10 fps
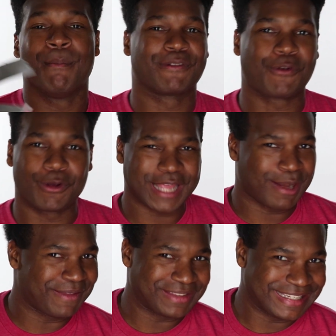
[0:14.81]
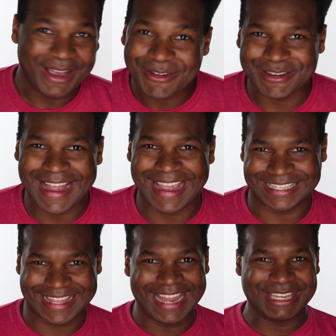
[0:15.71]
But of course, I don't have to tell you
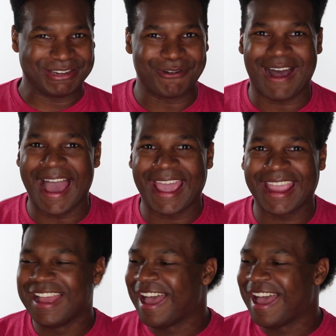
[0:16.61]
guys that, do I?